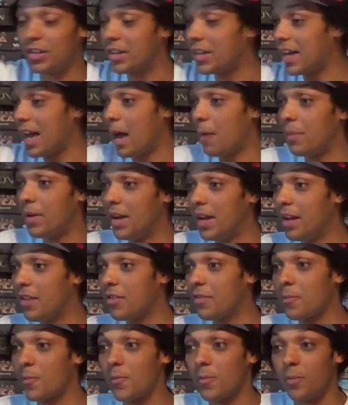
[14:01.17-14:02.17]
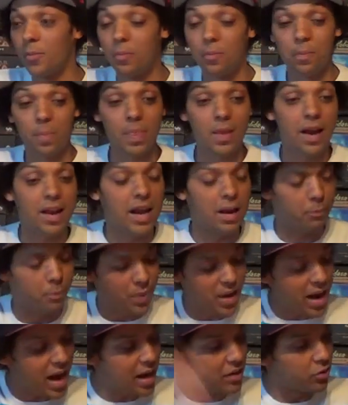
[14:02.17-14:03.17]
at the cabinets, and he had
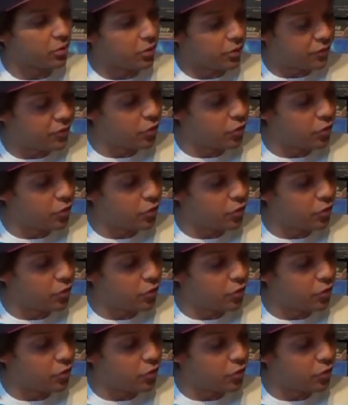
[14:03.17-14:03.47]
bags on the